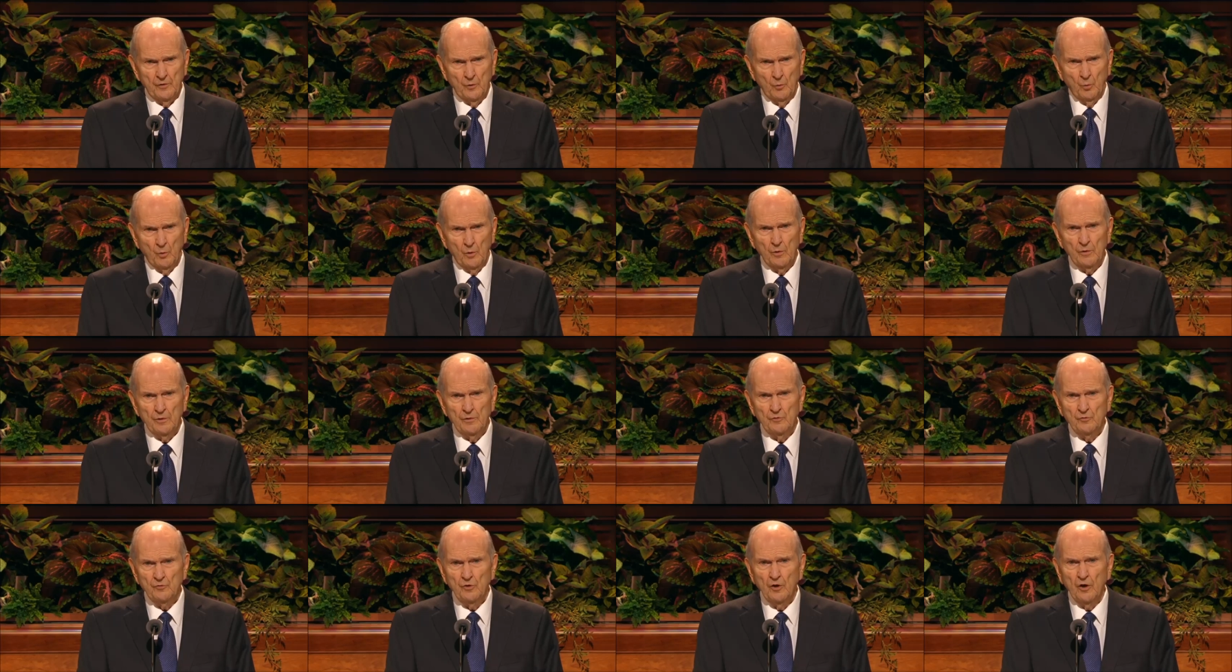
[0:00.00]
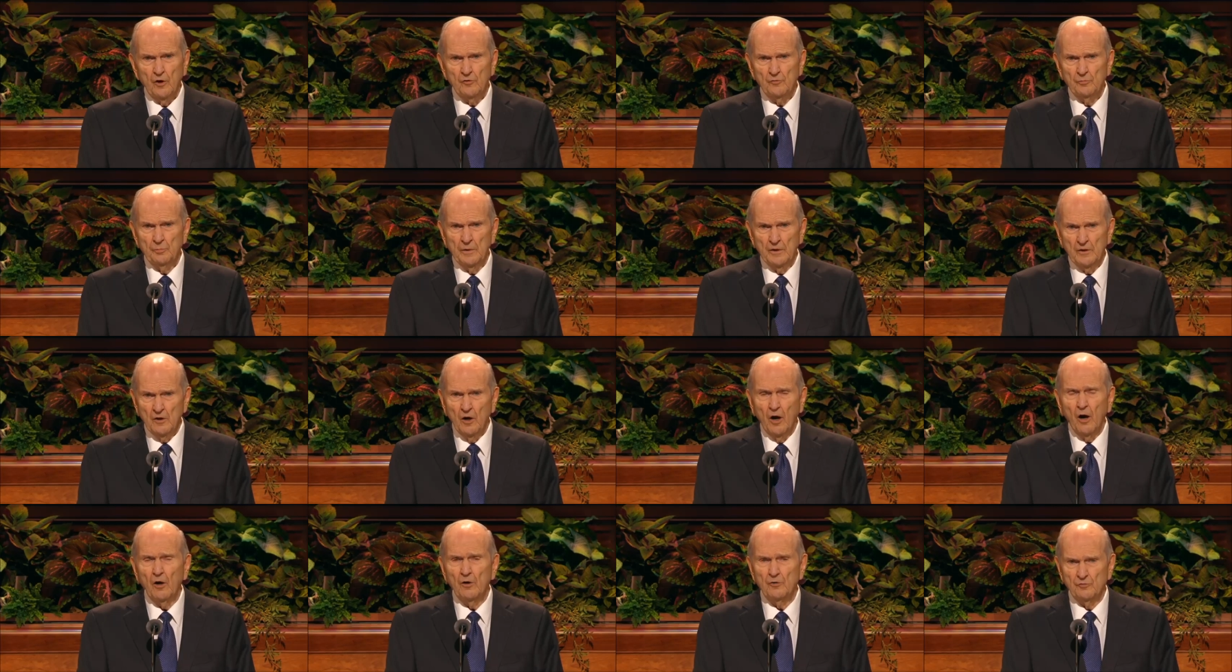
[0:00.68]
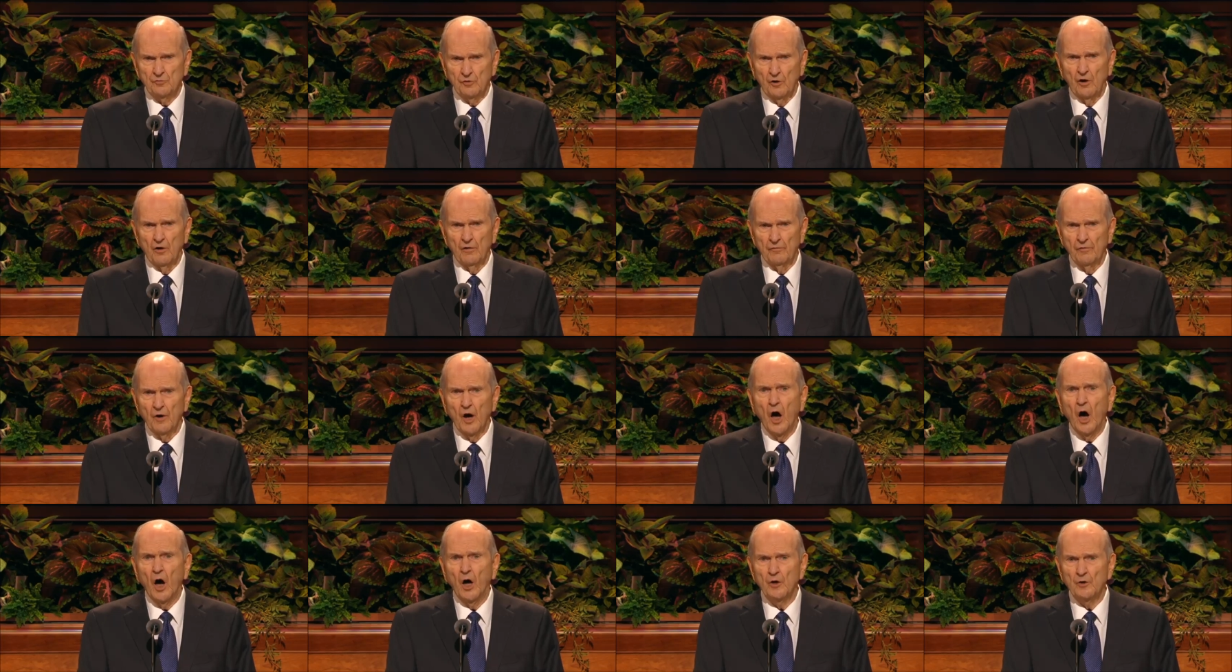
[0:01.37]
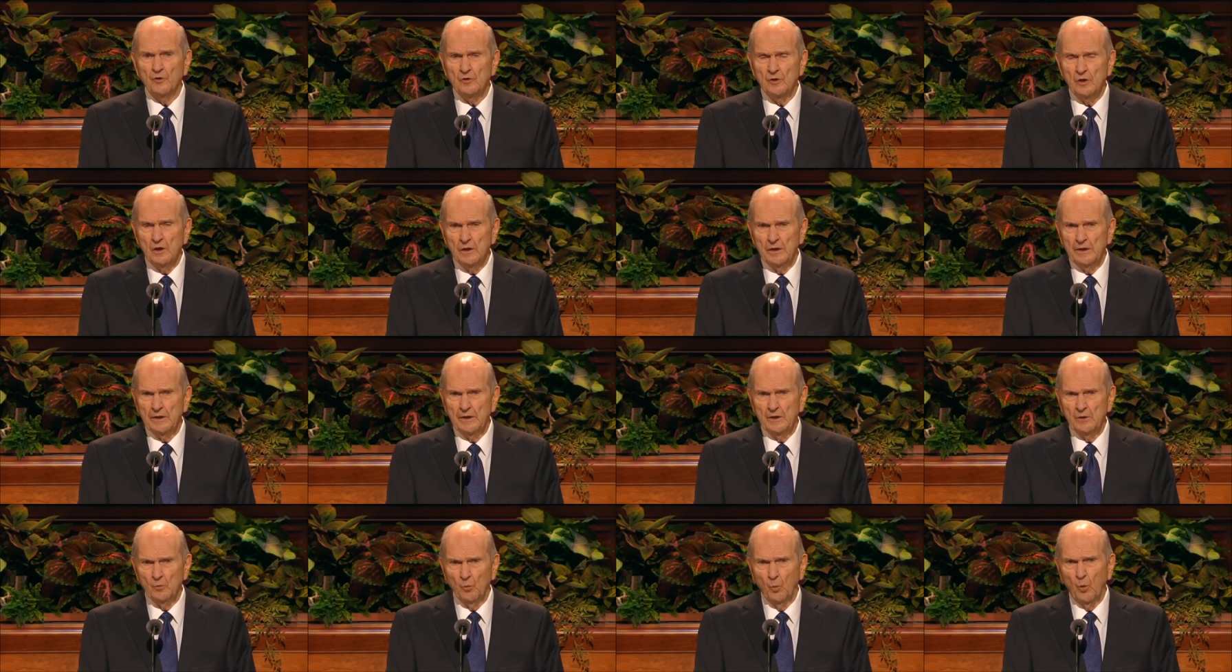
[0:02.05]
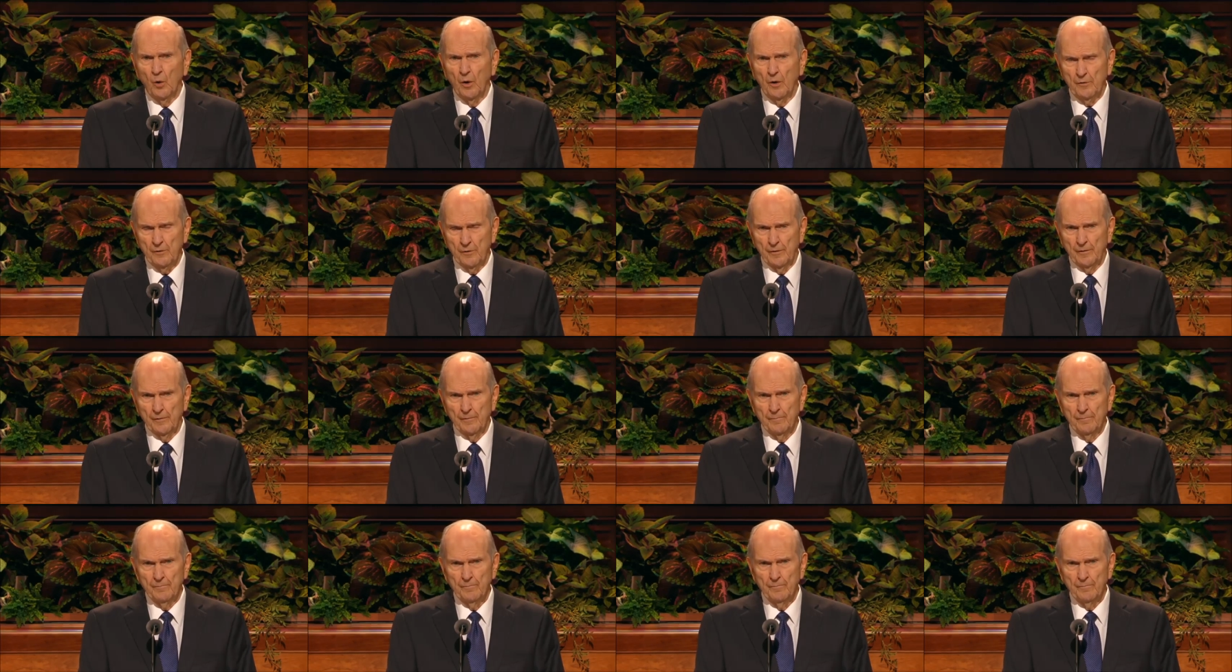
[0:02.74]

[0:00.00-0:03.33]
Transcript: the world is caused because of unclean water.